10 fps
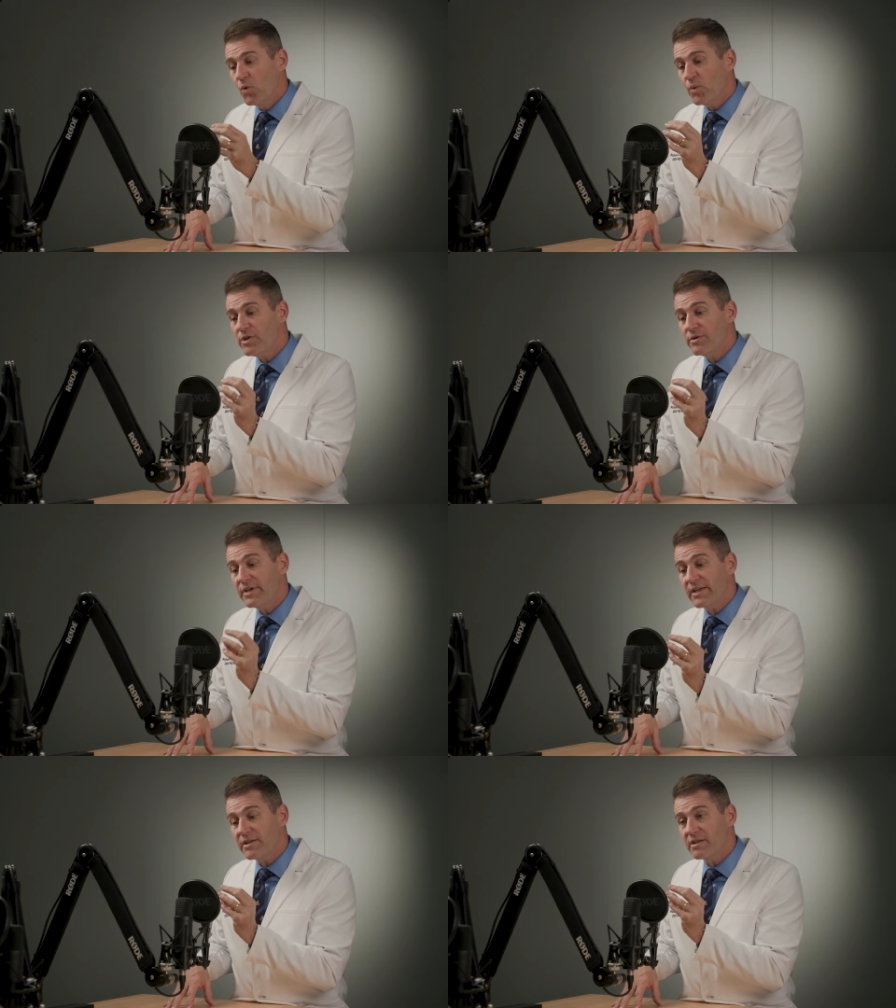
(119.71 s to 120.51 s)
When you
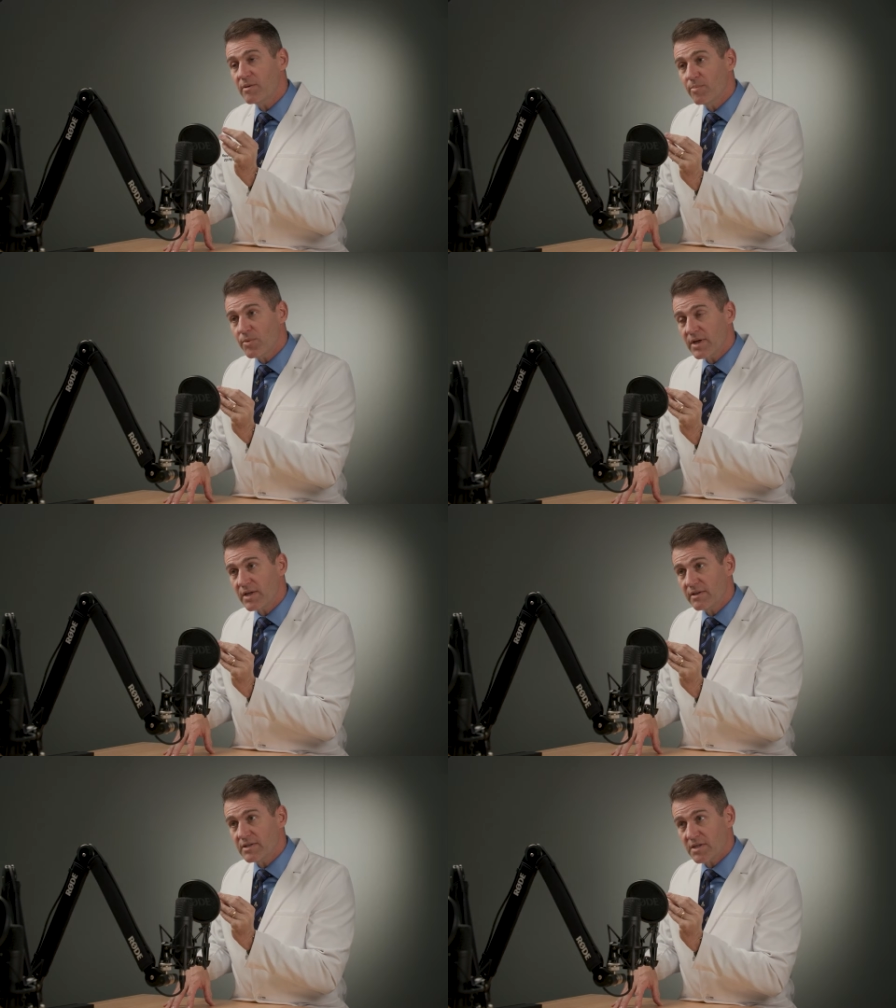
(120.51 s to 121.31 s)
get the
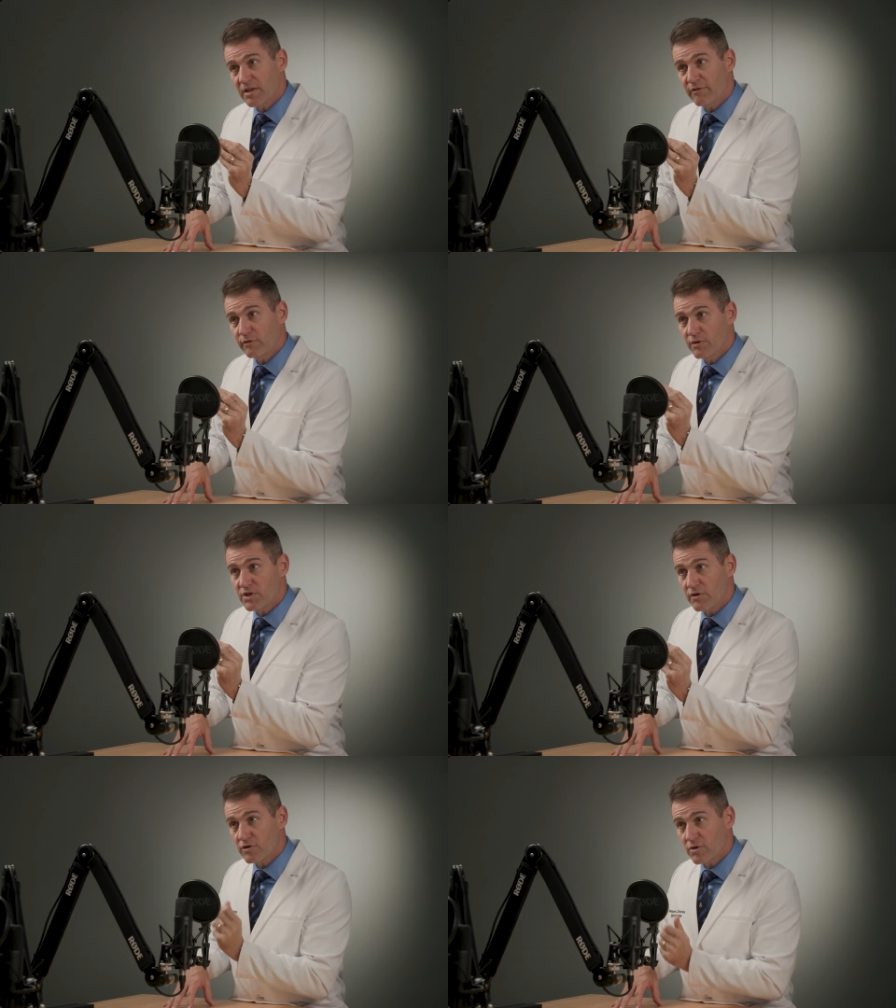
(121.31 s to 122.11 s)
debris that's on the
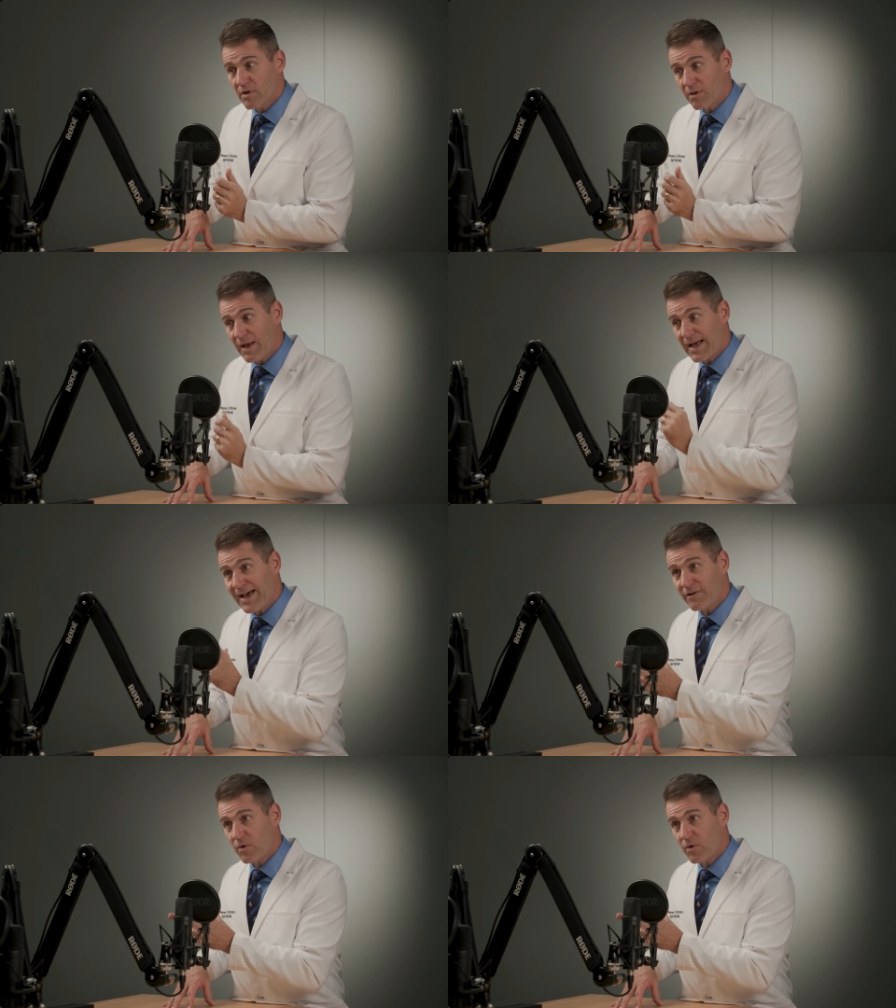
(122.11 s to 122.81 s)
flutes of your drill out